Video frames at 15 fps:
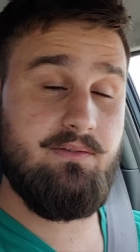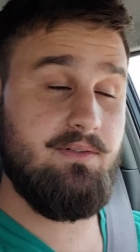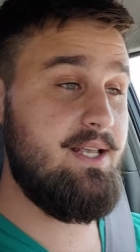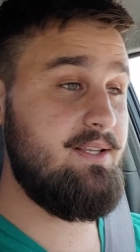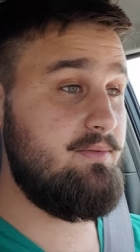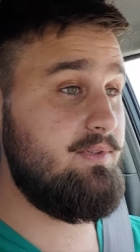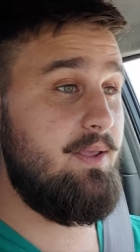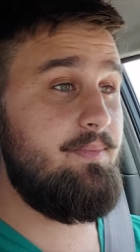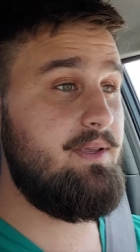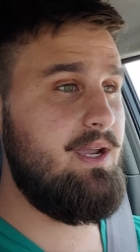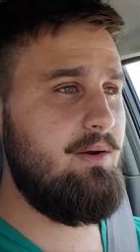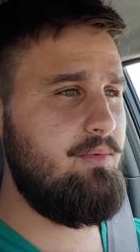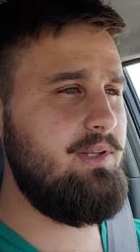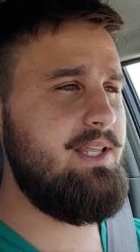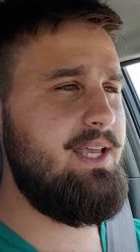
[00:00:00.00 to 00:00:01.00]
That's something I
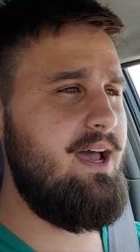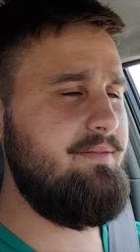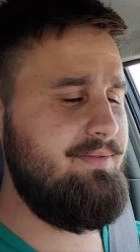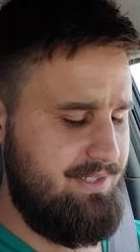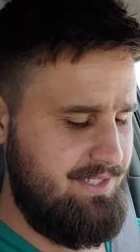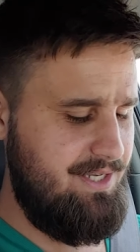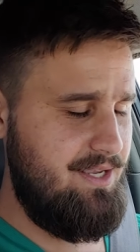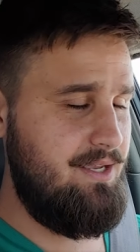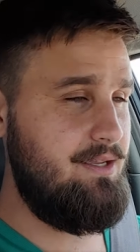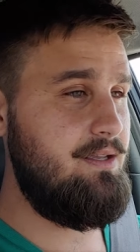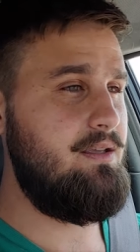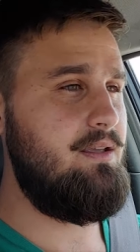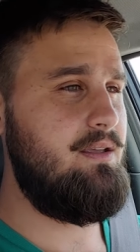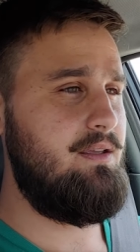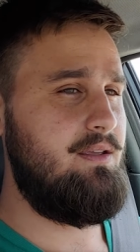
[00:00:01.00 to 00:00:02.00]
really have to say.
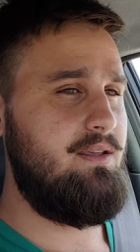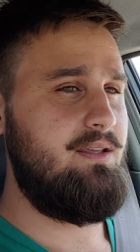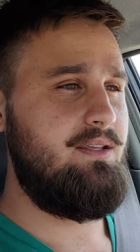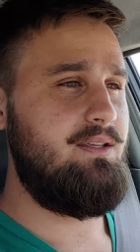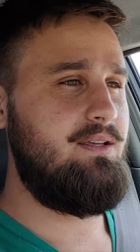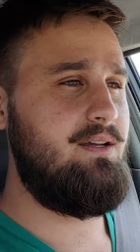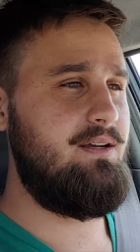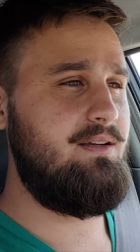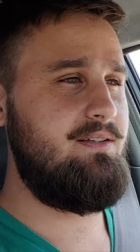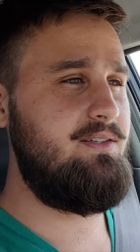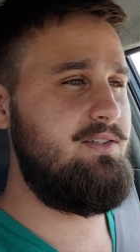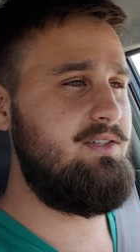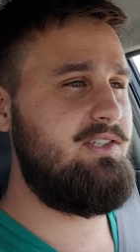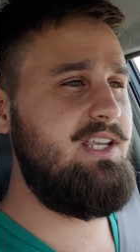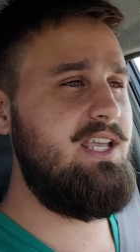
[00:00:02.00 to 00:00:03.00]

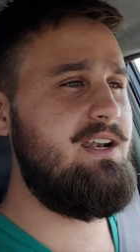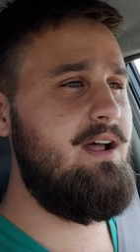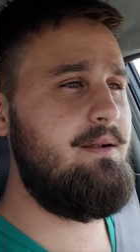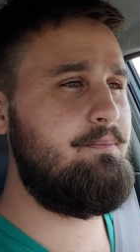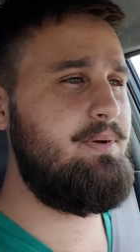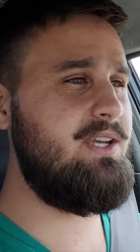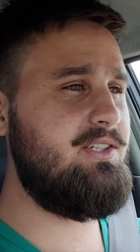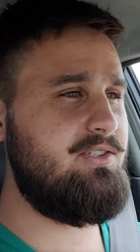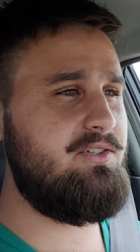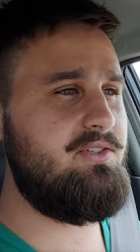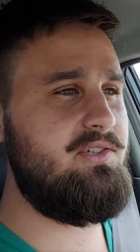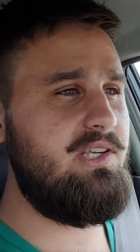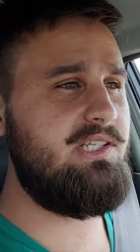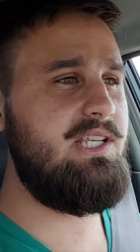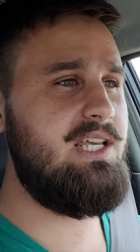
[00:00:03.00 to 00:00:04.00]
You see it on
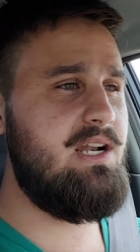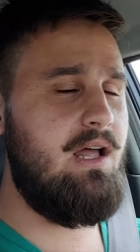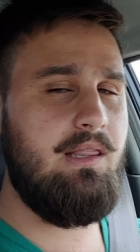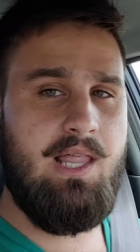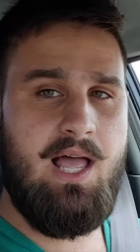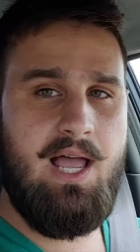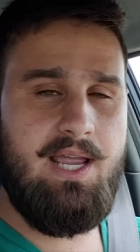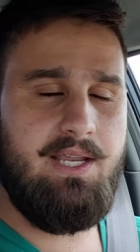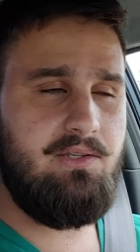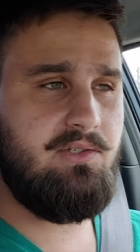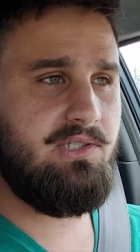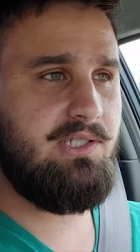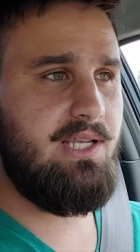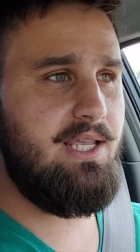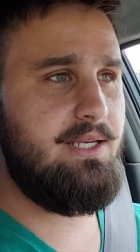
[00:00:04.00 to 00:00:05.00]
pictures, you see it online, you
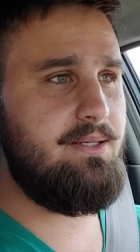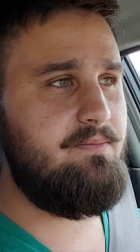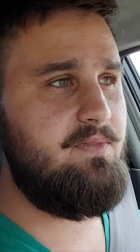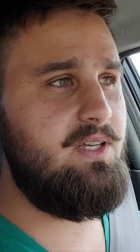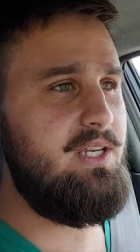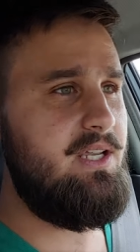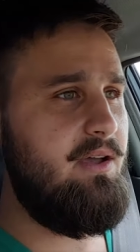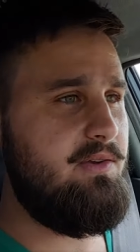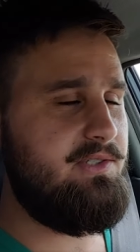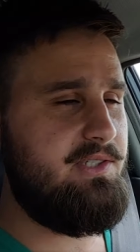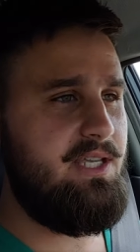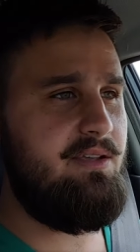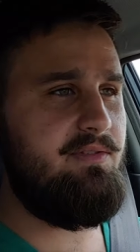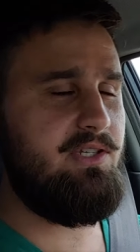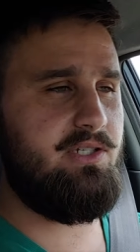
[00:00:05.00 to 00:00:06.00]
see it in videos,
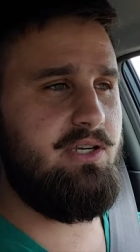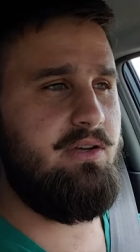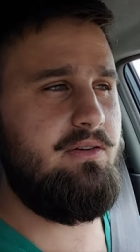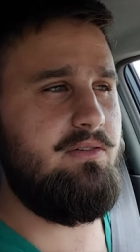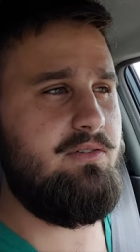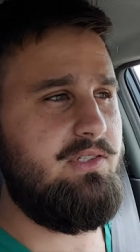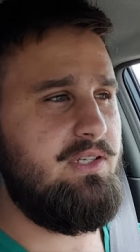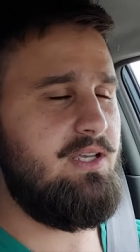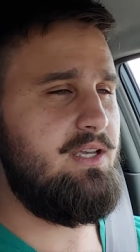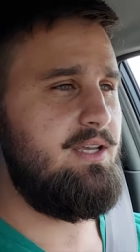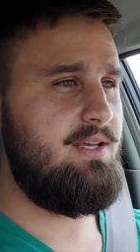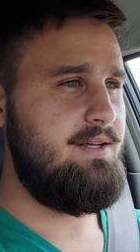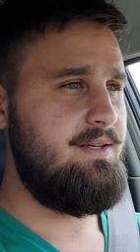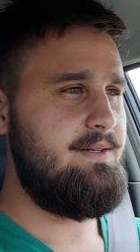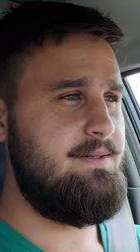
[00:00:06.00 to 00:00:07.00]
TV shows.
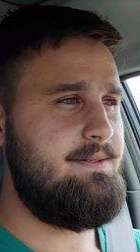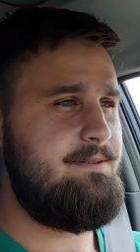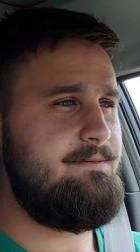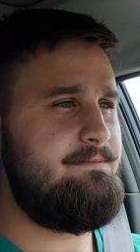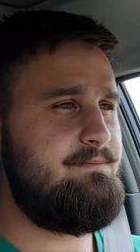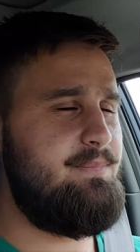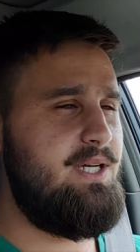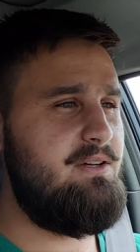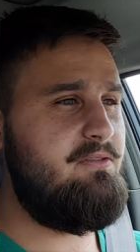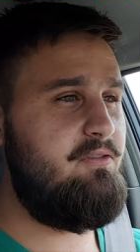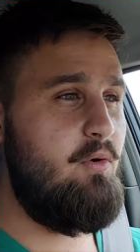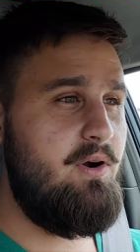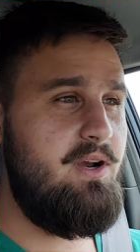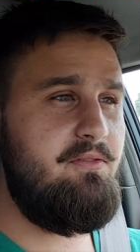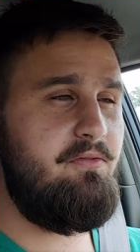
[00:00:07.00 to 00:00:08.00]
But
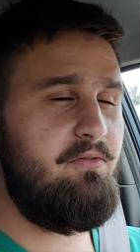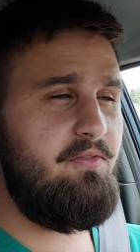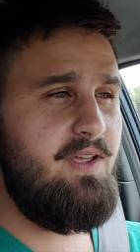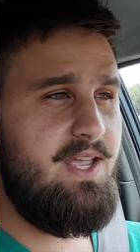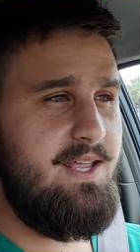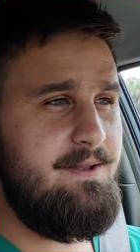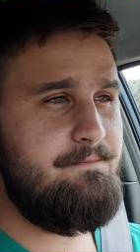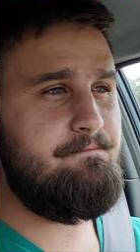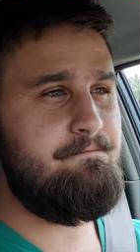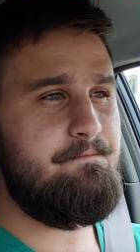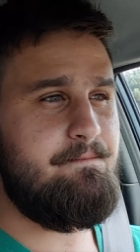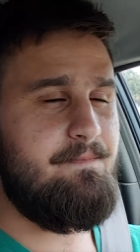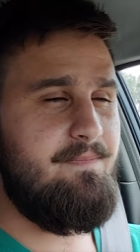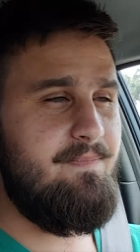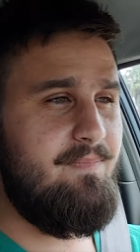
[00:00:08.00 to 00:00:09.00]
40 feet
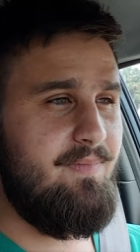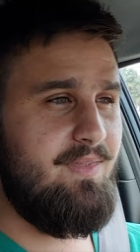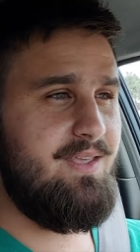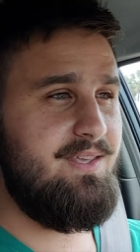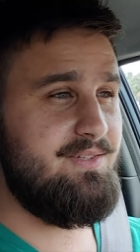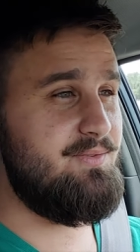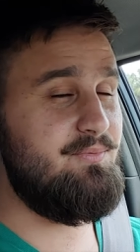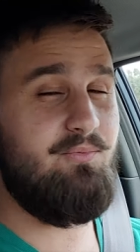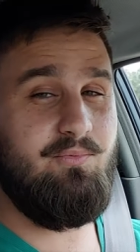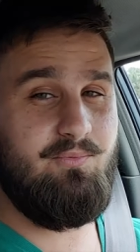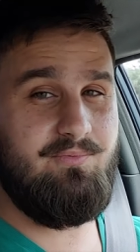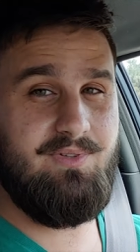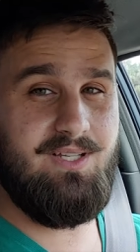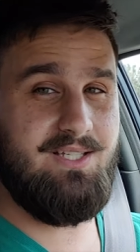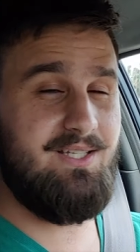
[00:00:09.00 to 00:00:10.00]
is
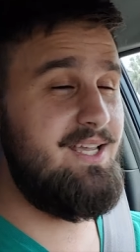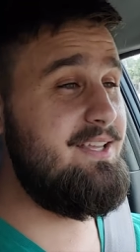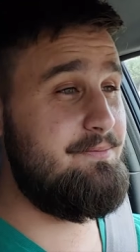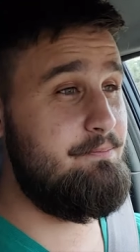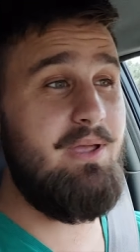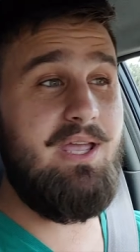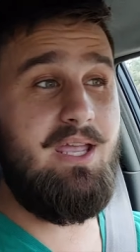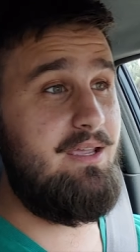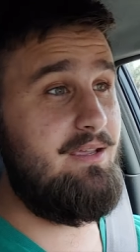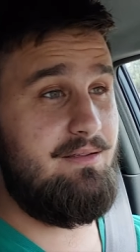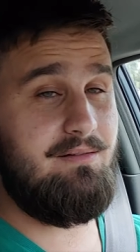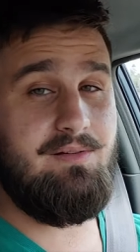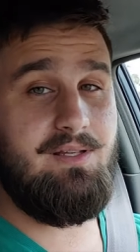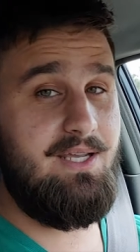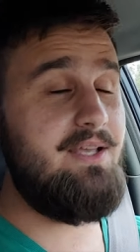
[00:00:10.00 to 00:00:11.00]
big.
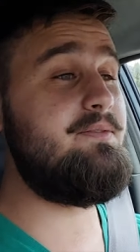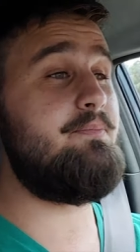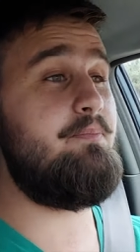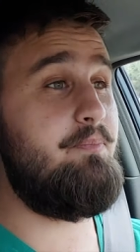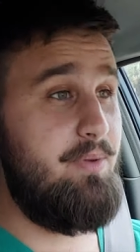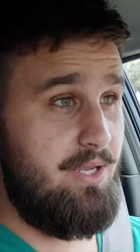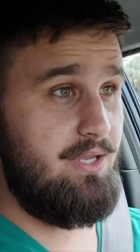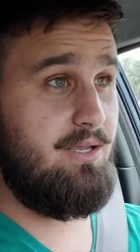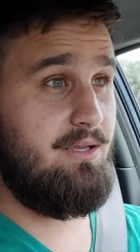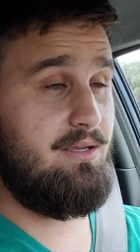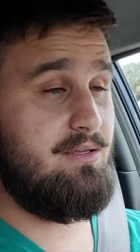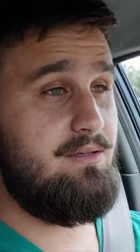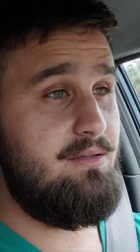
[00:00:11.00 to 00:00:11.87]
Like, it's big.